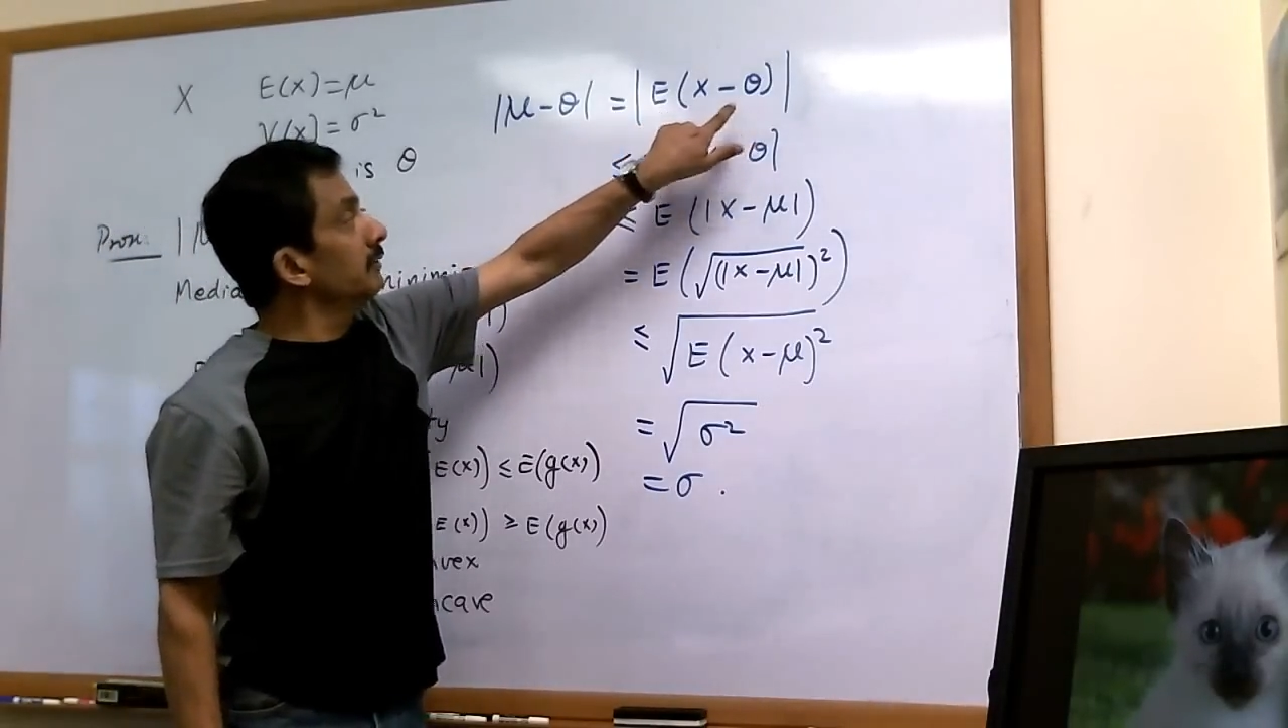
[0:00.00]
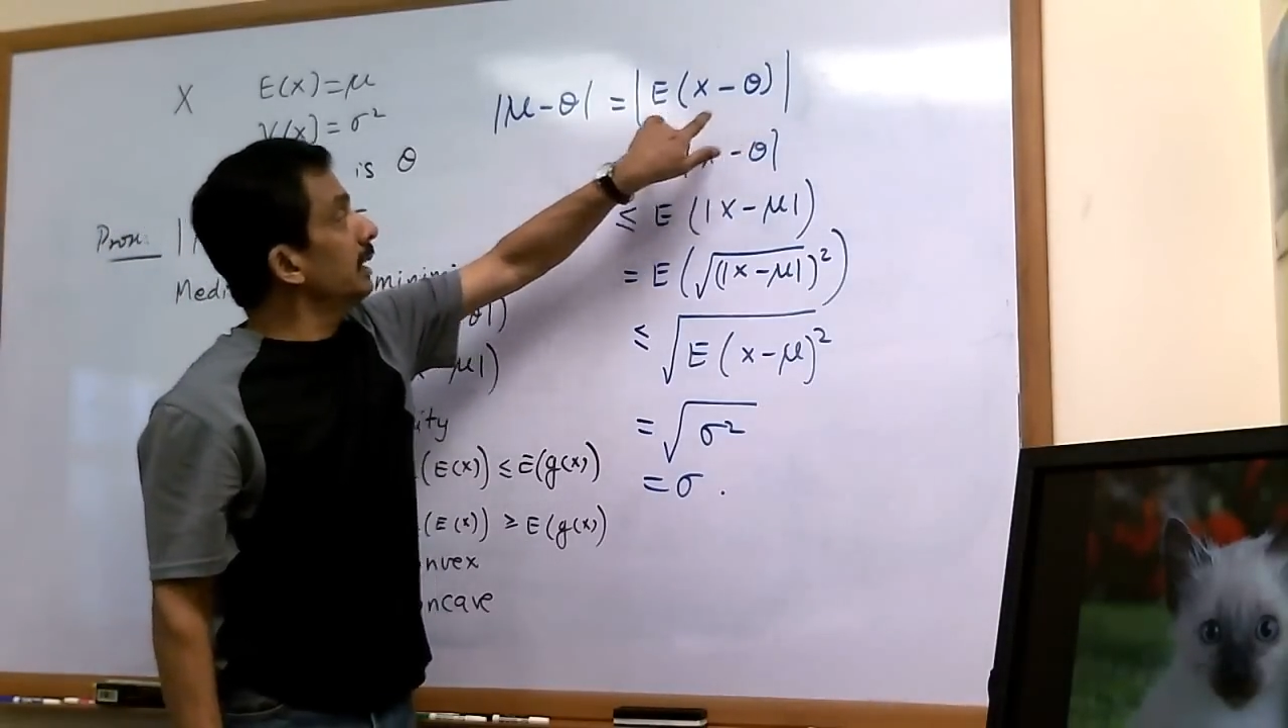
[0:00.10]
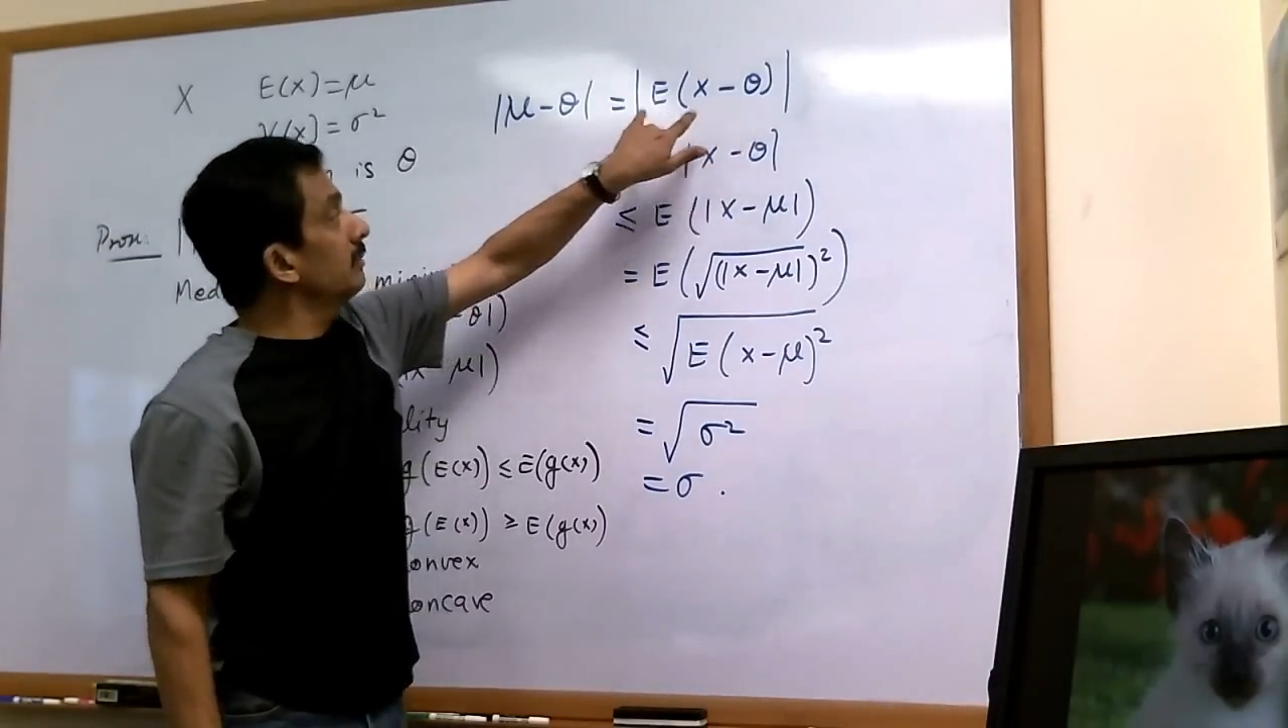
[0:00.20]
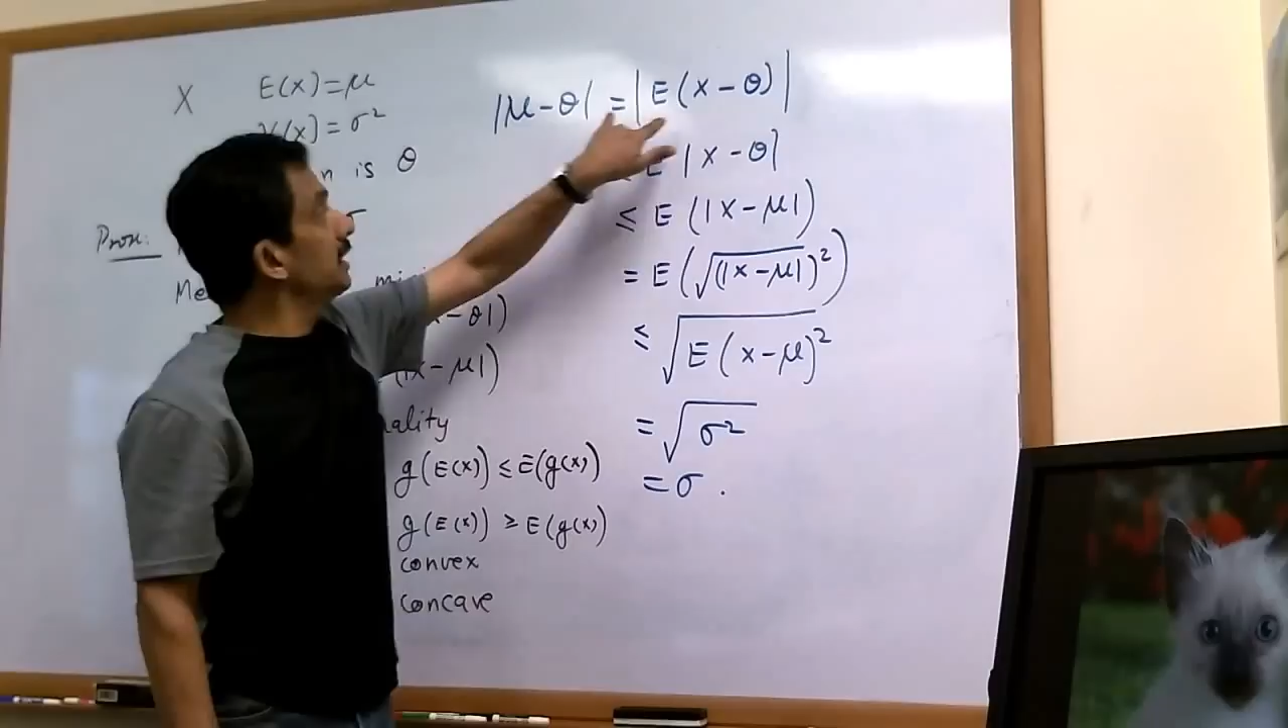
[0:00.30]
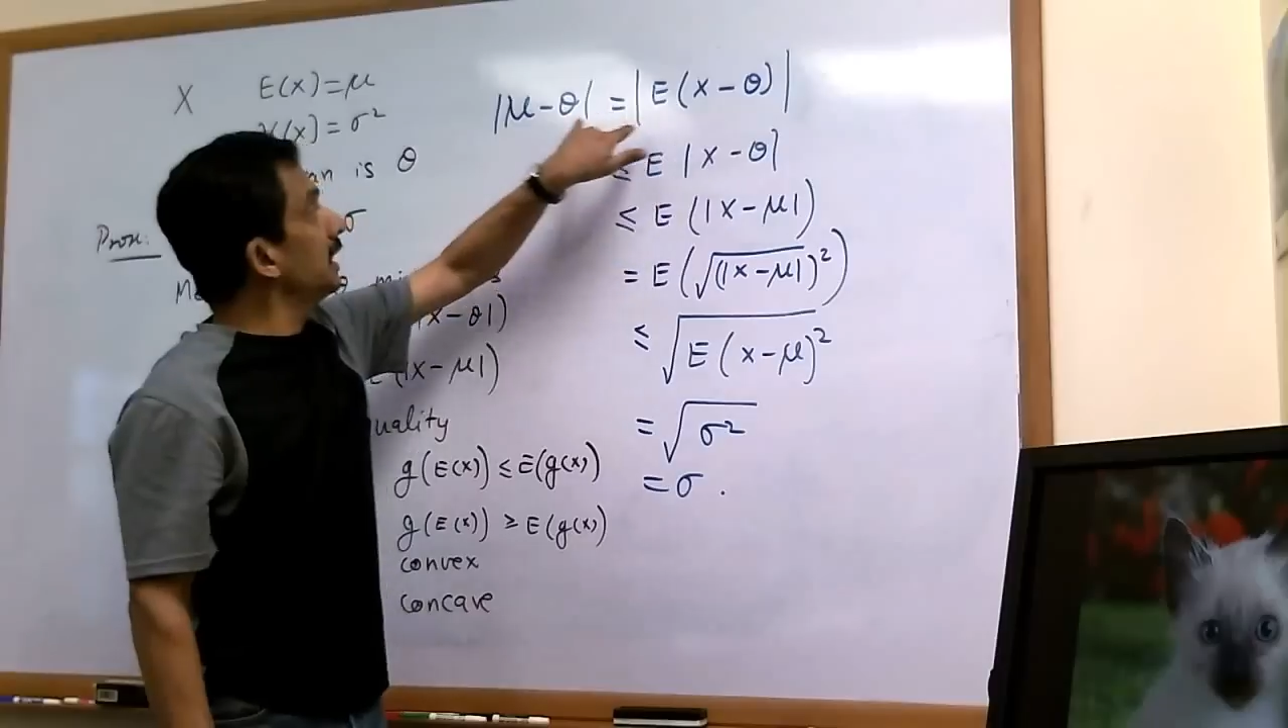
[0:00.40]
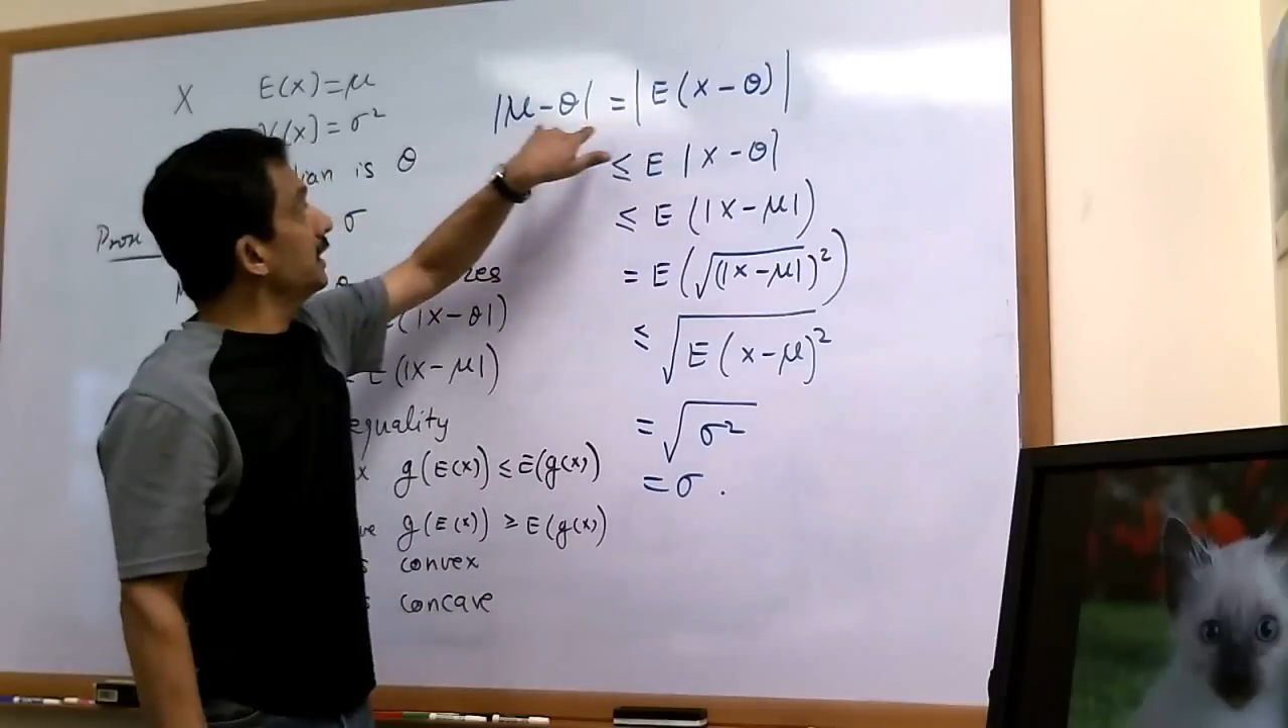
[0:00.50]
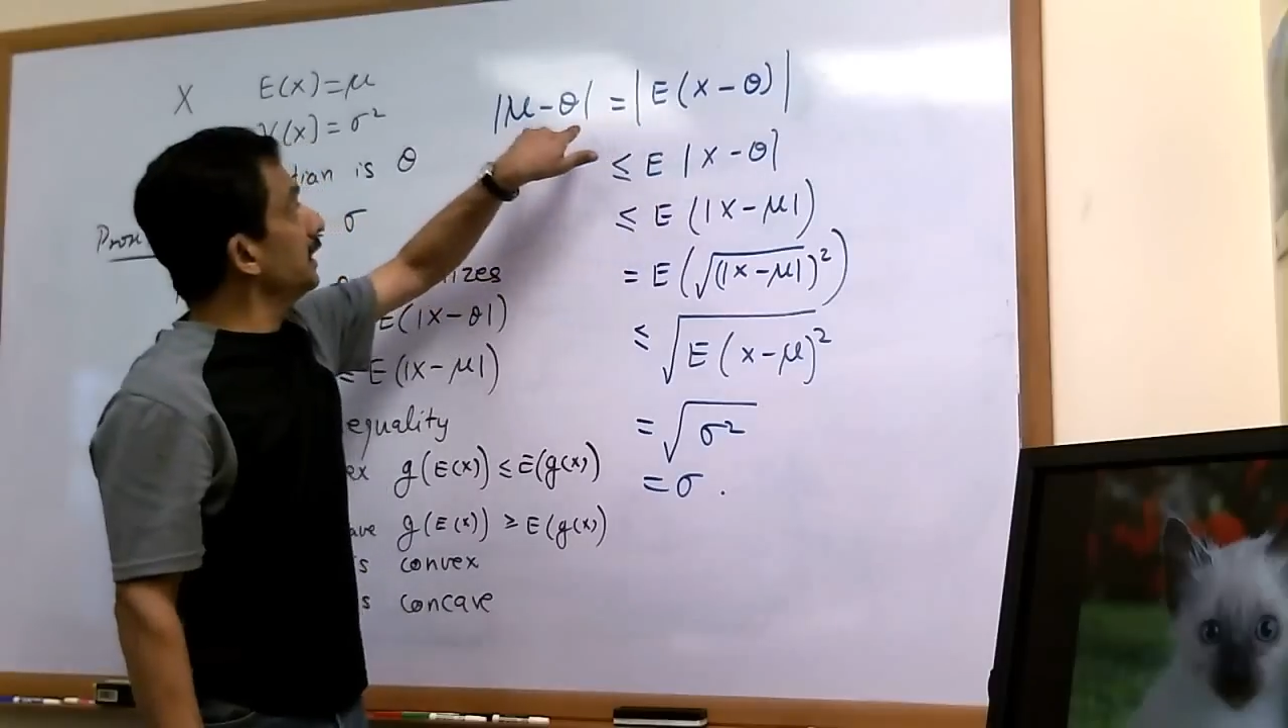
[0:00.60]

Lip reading: We haven't done